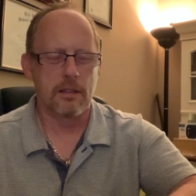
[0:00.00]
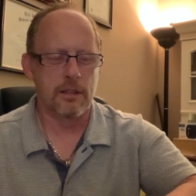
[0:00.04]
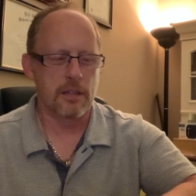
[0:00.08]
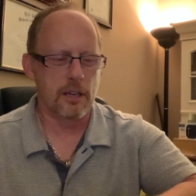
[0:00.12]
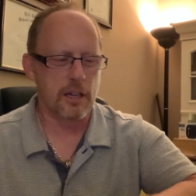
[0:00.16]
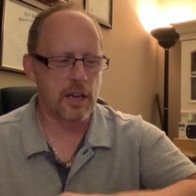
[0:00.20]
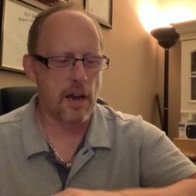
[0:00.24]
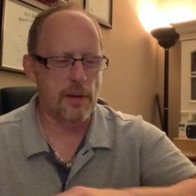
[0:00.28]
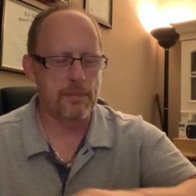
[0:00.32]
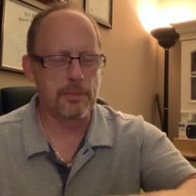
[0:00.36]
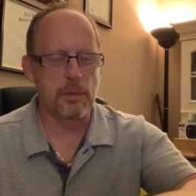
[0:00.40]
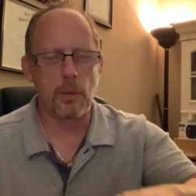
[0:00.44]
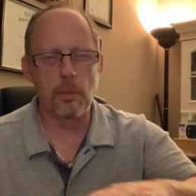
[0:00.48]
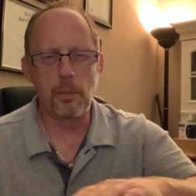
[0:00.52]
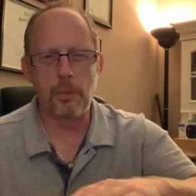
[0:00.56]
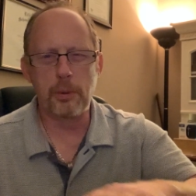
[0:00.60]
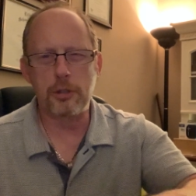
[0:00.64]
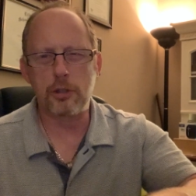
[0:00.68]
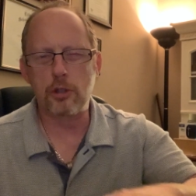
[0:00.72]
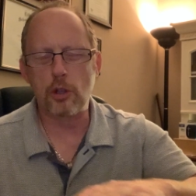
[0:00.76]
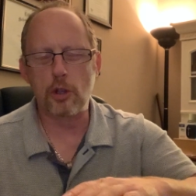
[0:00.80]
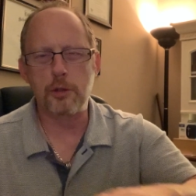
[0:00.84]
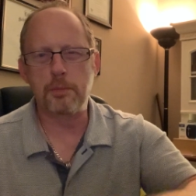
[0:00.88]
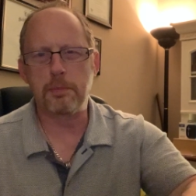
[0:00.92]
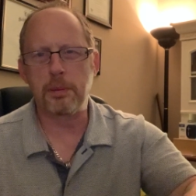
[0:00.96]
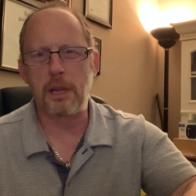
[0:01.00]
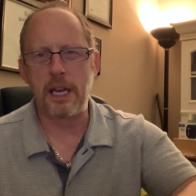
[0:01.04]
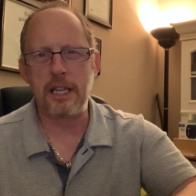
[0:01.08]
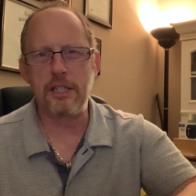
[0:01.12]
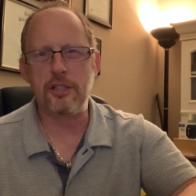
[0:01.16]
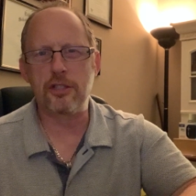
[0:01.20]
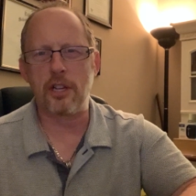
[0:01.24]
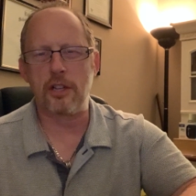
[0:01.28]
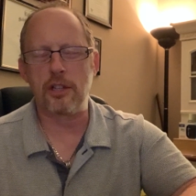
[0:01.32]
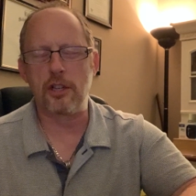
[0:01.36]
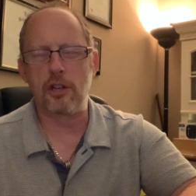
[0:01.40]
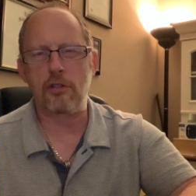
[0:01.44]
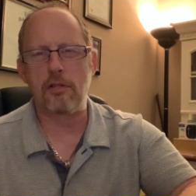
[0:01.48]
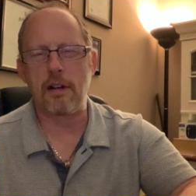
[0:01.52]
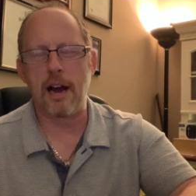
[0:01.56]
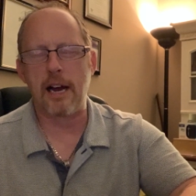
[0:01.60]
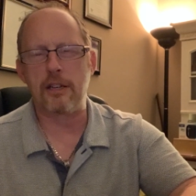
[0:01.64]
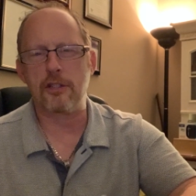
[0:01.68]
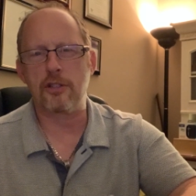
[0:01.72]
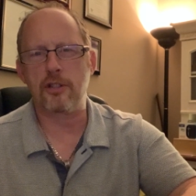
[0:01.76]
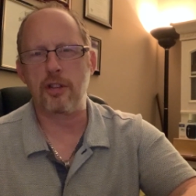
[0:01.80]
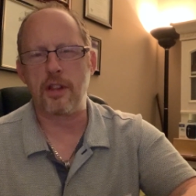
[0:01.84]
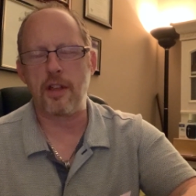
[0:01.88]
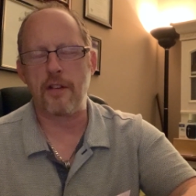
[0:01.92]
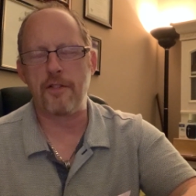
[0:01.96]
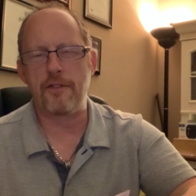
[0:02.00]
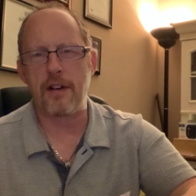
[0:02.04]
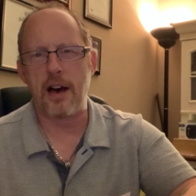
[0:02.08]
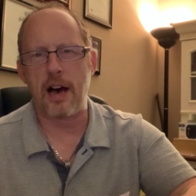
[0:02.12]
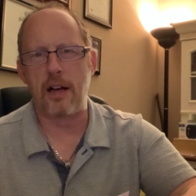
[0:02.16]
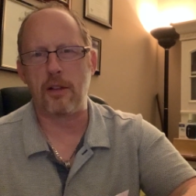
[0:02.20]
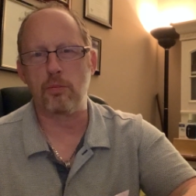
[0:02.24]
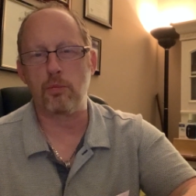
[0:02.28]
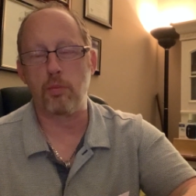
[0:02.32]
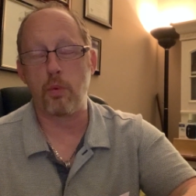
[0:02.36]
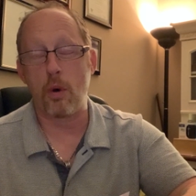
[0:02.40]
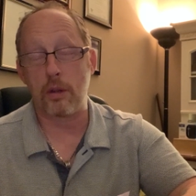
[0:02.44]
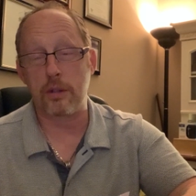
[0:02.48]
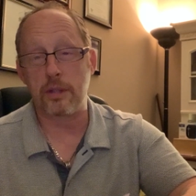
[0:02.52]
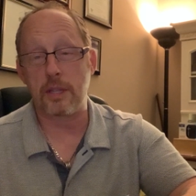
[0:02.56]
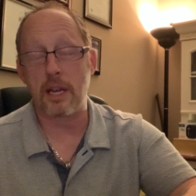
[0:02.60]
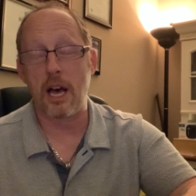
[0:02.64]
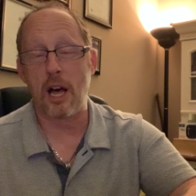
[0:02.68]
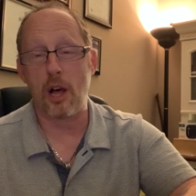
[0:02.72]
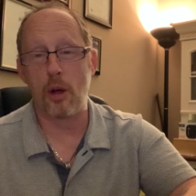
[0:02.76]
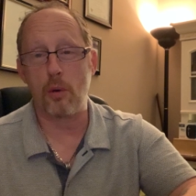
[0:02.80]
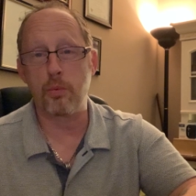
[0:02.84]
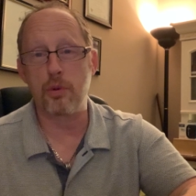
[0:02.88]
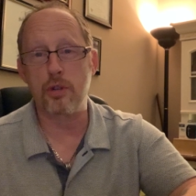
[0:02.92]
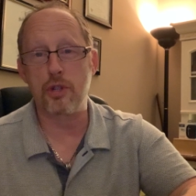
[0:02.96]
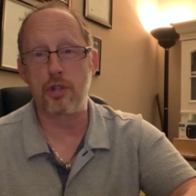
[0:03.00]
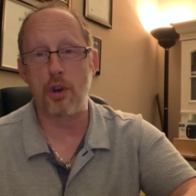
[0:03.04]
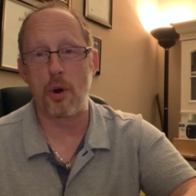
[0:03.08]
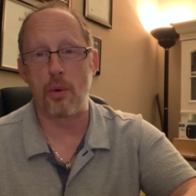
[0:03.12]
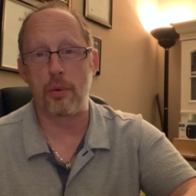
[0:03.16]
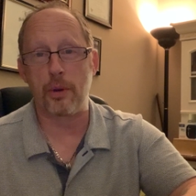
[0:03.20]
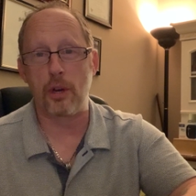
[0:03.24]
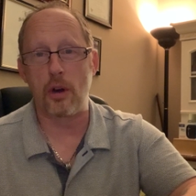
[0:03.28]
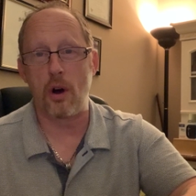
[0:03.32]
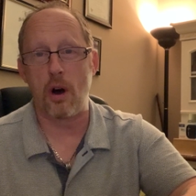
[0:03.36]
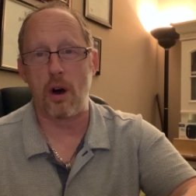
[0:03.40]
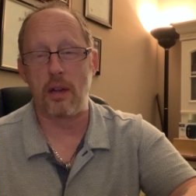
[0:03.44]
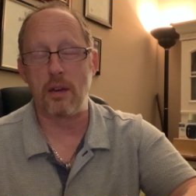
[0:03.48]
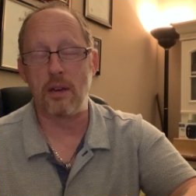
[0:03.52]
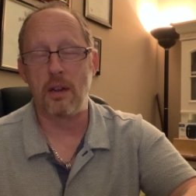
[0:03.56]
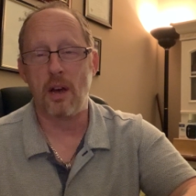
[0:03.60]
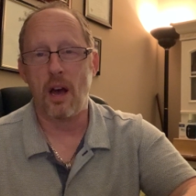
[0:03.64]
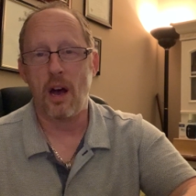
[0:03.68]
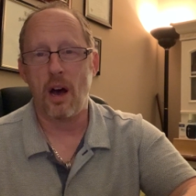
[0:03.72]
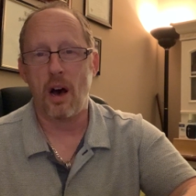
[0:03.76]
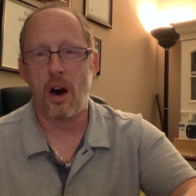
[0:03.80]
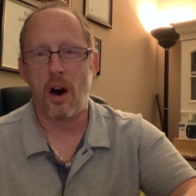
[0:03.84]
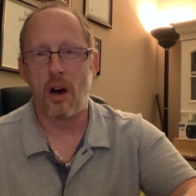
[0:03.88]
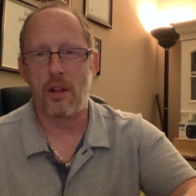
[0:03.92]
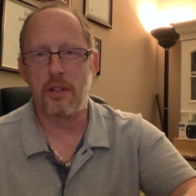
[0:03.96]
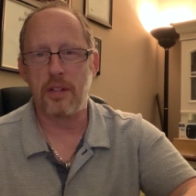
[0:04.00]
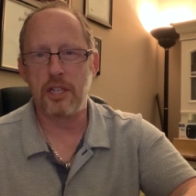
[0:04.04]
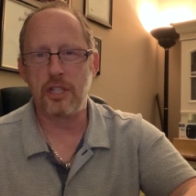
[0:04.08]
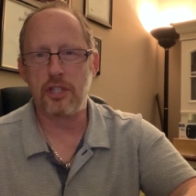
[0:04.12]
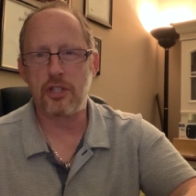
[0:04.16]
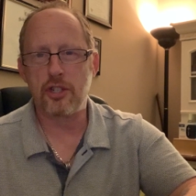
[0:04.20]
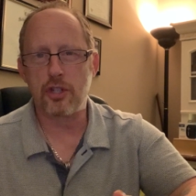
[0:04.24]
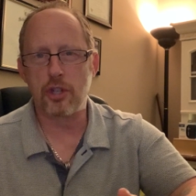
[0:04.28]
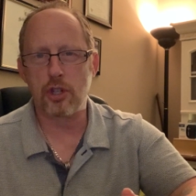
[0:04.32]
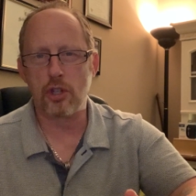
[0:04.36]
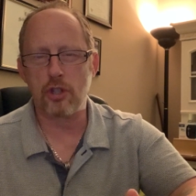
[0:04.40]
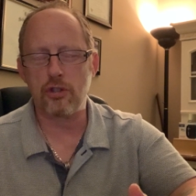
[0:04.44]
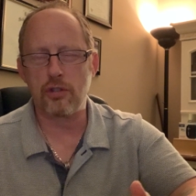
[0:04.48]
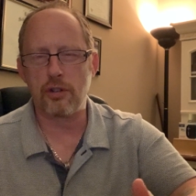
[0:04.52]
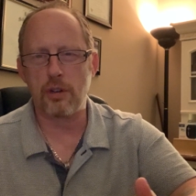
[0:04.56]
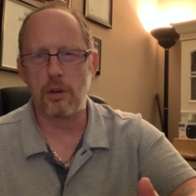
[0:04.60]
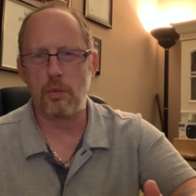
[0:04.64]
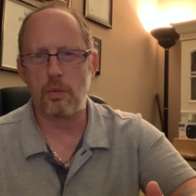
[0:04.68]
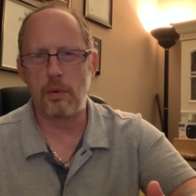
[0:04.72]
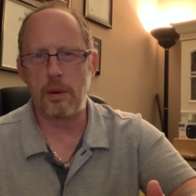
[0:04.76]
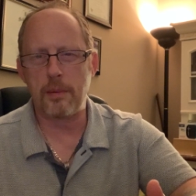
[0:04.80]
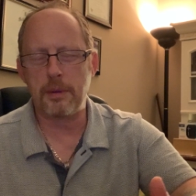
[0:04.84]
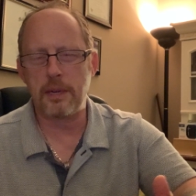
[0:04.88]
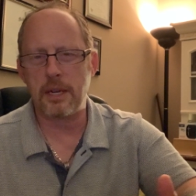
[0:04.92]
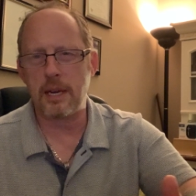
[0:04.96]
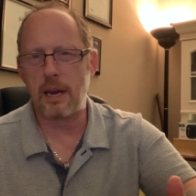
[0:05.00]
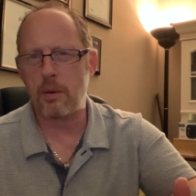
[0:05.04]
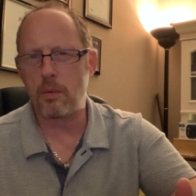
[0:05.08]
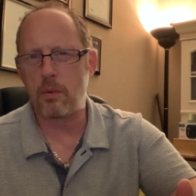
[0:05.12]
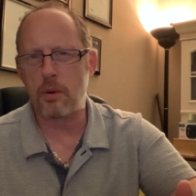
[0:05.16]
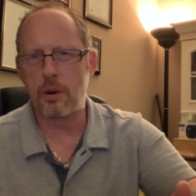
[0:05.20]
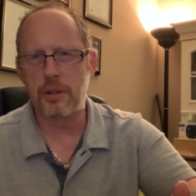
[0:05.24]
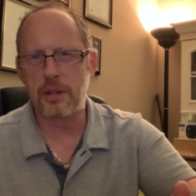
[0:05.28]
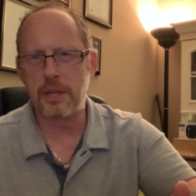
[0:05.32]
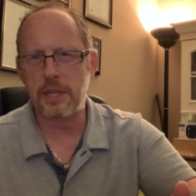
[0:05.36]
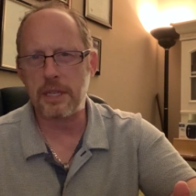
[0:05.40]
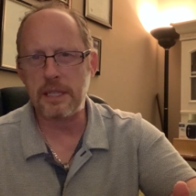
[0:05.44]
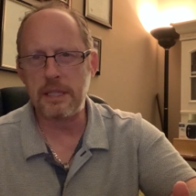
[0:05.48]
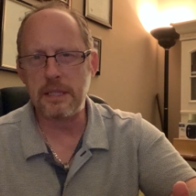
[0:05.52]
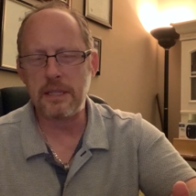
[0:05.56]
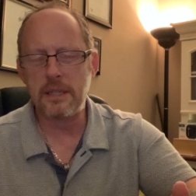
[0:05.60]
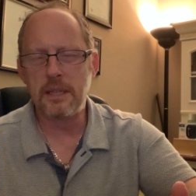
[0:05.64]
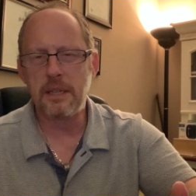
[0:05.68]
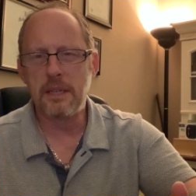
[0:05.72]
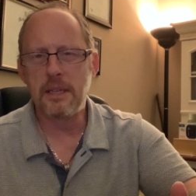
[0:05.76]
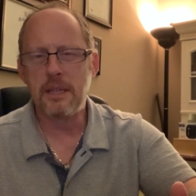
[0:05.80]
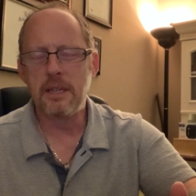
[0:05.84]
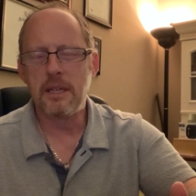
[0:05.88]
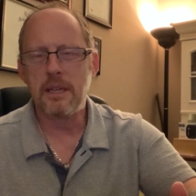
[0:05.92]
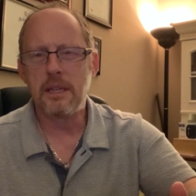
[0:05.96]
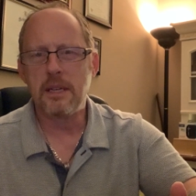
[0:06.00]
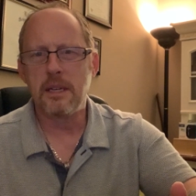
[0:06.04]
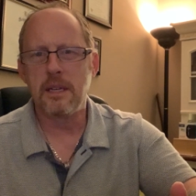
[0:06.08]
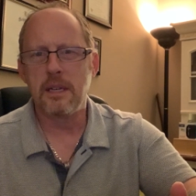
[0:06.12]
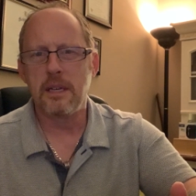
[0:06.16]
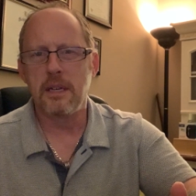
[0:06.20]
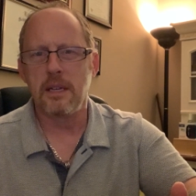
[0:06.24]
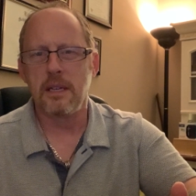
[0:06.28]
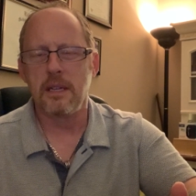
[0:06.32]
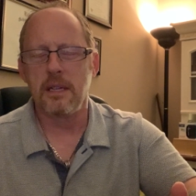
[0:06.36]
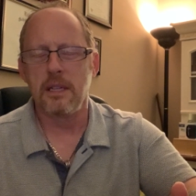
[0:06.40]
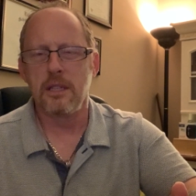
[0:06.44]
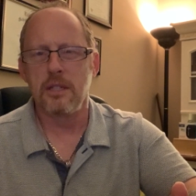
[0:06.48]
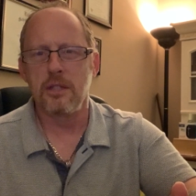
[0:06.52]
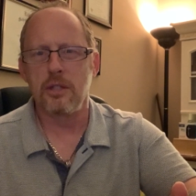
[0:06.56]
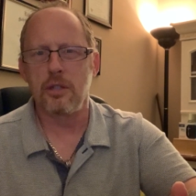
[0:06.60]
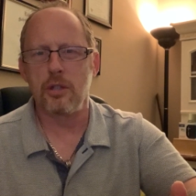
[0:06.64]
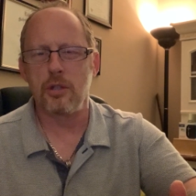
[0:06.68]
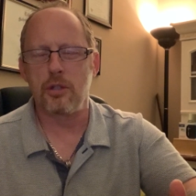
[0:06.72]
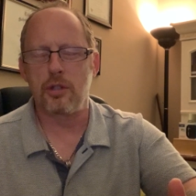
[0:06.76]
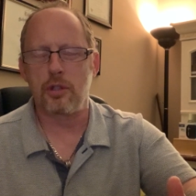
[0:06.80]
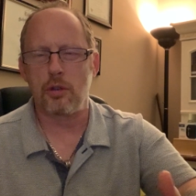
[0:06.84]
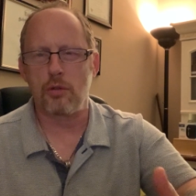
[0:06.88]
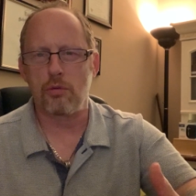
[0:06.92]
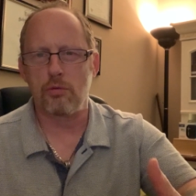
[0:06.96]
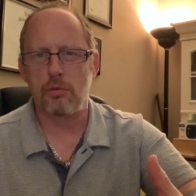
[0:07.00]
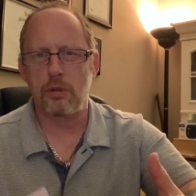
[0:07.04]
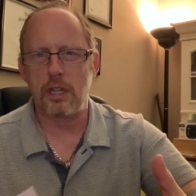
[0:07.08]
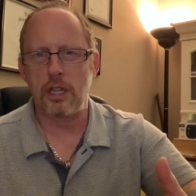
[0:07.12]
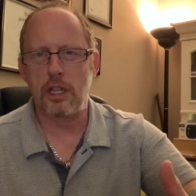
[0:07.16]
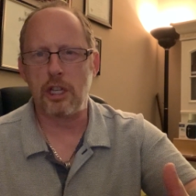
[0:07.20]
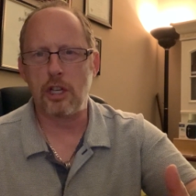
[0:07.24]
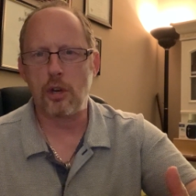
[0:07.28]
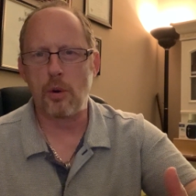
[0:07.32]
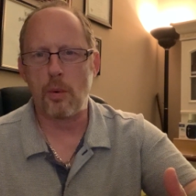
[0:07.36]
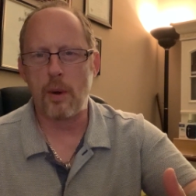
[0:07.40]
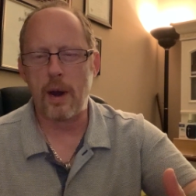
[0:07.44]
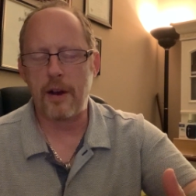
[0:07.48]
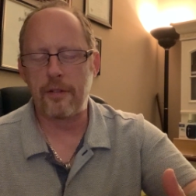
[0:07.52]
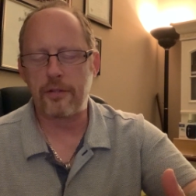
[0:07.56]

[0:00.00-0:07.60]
the government put those planes on the ground until they found what the hell was going on. Are these children and women not worth it? to, to really go